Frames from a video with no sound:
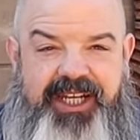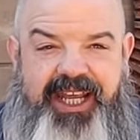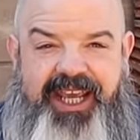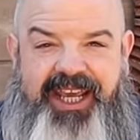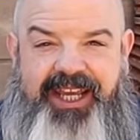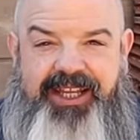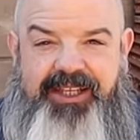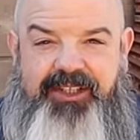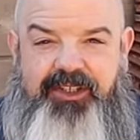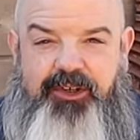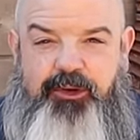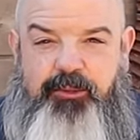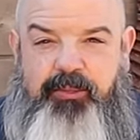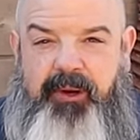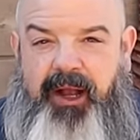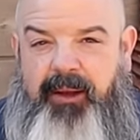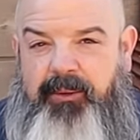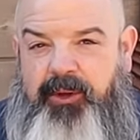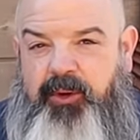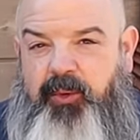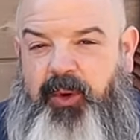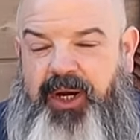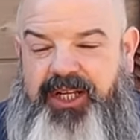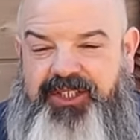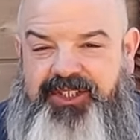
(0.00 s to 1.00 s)
and you're
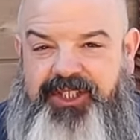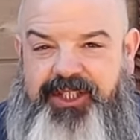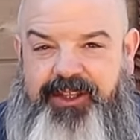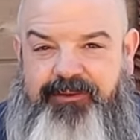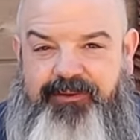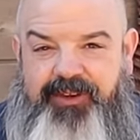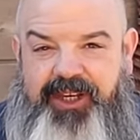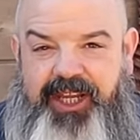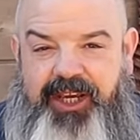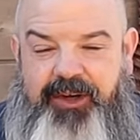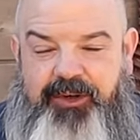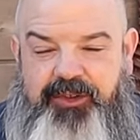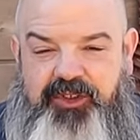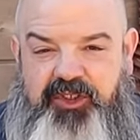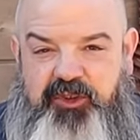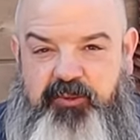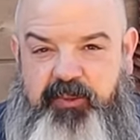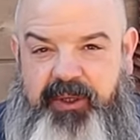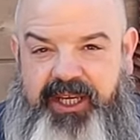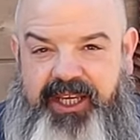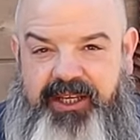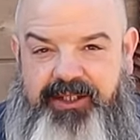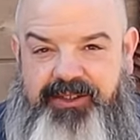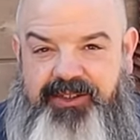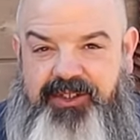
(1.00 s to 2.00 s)
probably watching the video just
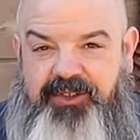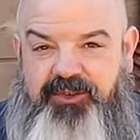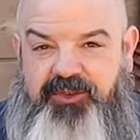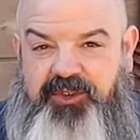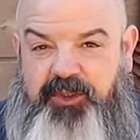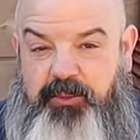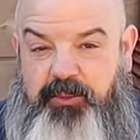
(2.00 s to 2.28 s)
because you